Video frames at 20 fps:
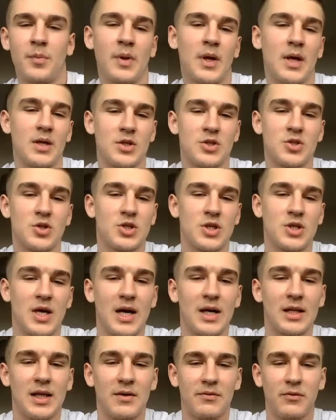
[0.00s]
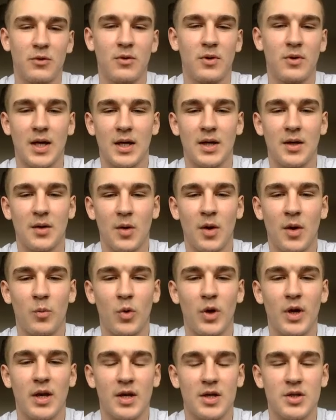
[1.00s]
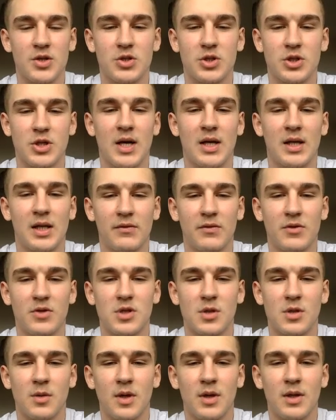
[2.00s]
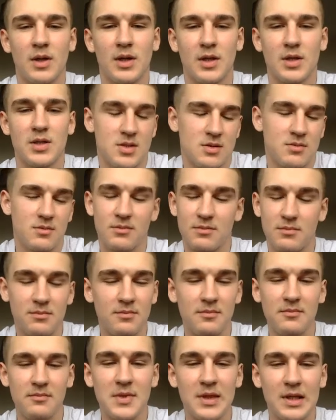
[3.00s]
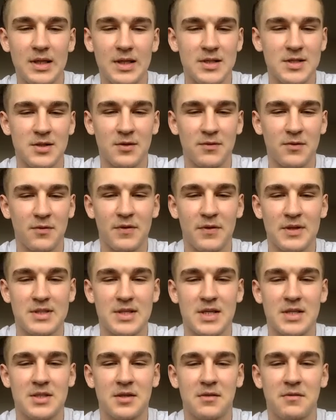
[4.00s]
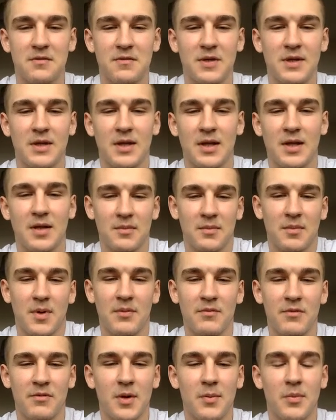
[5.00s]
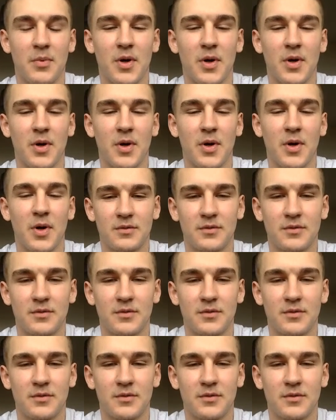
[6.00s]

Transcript: playing at such a high level and winning at such a high level so early another fantastic feat that I'm very proud of.